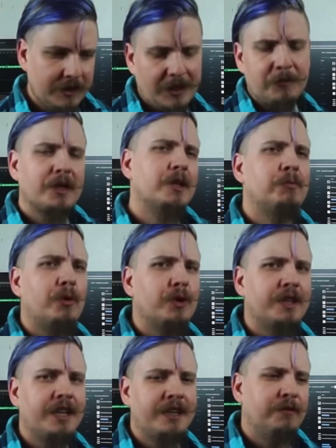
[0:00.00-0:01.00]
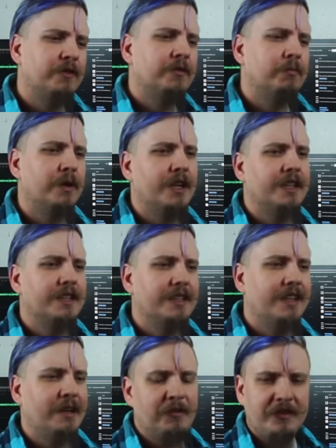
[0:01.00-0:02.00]
I'm not going to point names, but
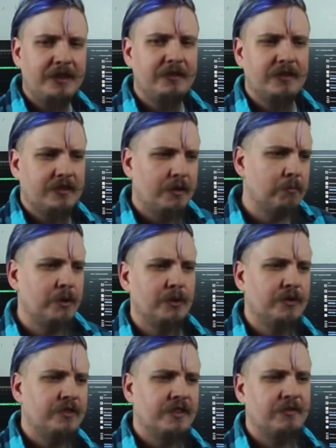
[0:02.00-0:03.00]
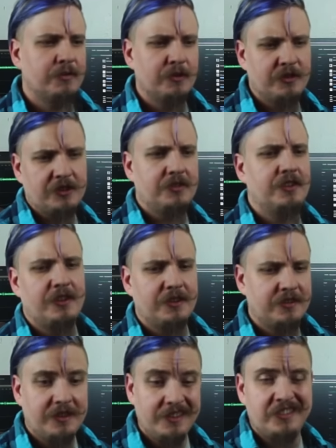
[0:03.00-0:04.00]
I've seen some builds for
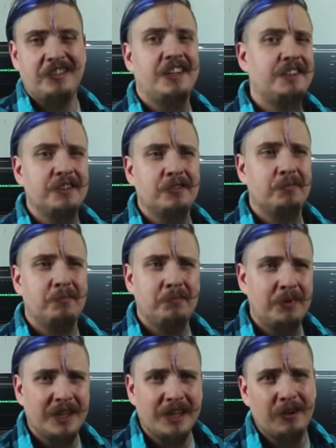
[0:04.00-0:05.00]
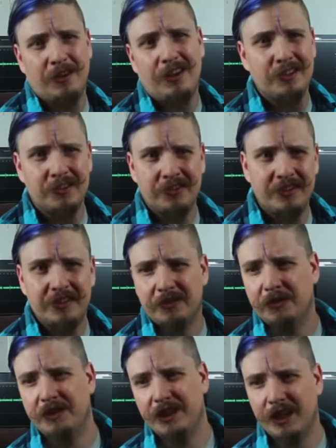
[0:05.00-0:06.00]
$600 in this challenge pick out a Logisys
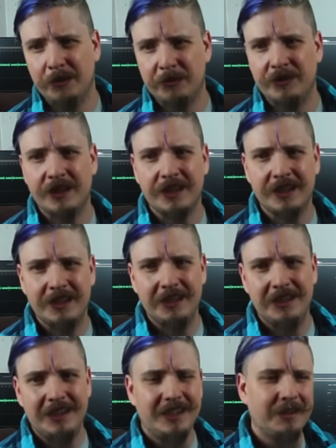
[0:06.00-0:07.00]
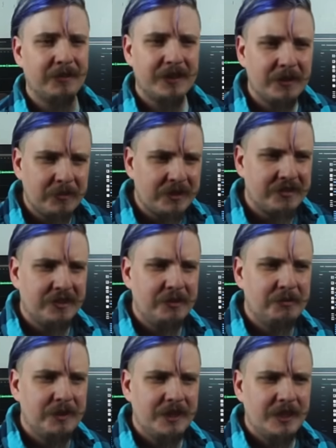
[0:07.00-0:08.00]
or a Diabolitech, and I'm thinking to
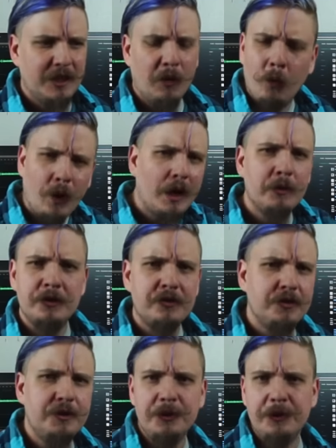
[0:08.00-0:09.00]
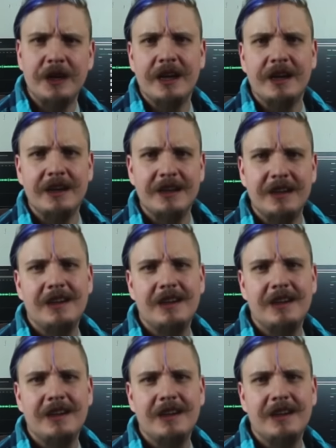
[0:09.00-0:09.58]
myself, why would you do that?